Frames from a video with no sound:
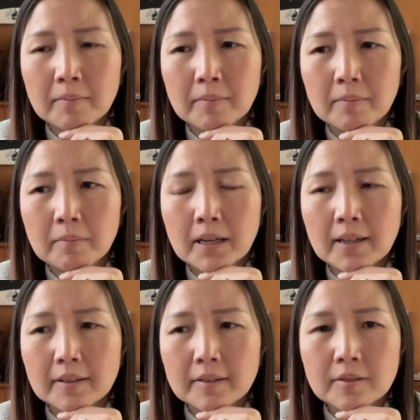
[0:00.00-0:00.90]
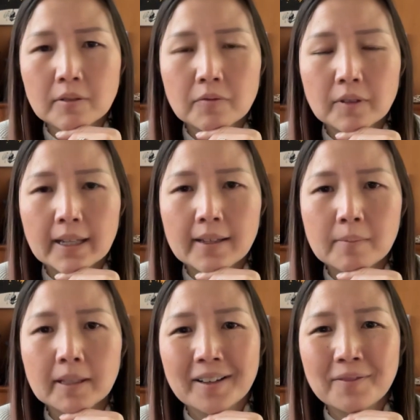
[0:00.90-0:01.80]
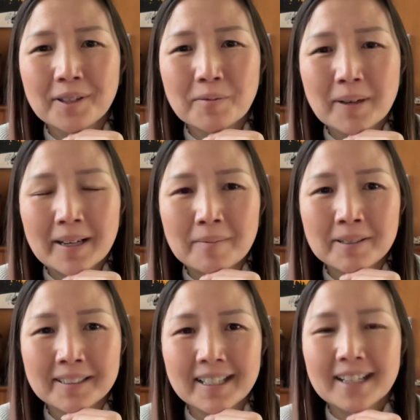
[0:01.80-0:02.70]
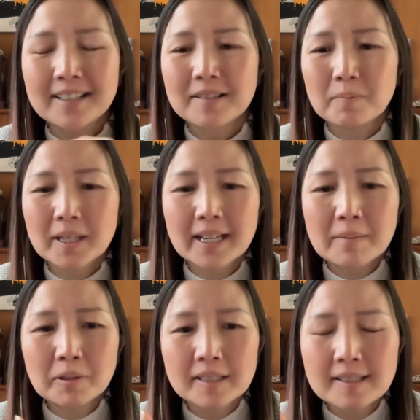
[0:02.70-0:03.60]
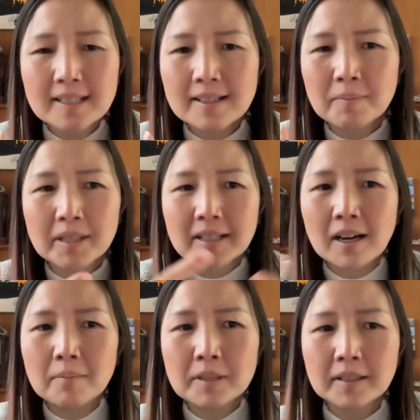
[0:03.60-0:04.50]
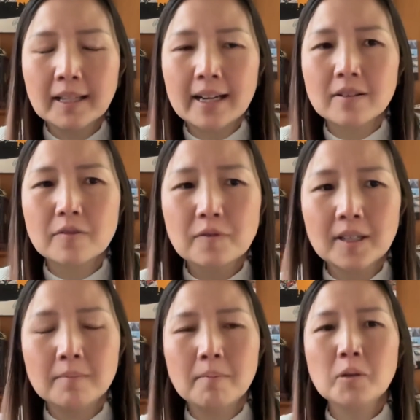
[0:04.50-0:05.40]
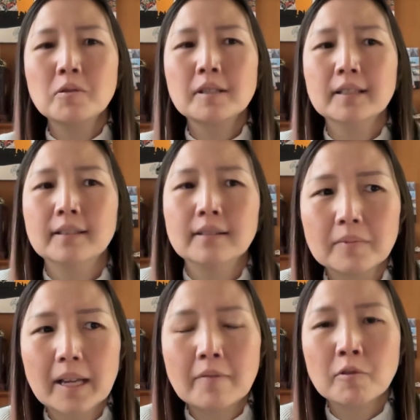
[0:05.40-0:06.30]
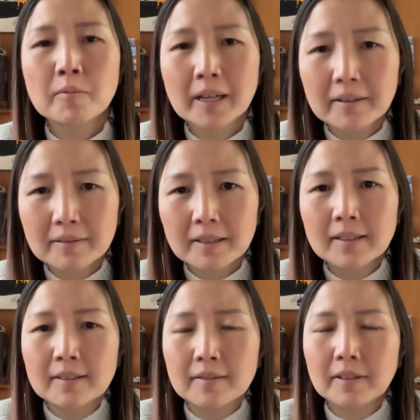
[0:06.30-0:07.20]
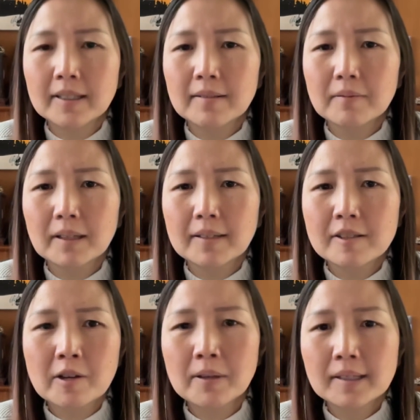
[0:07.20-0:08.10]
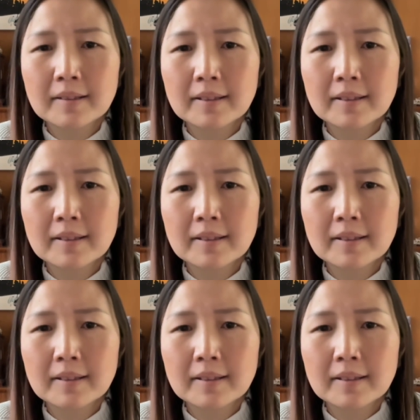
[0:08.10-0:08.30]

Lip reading: moth to a flame of the web, is being able to see something come to life in motion everywhere, like sharing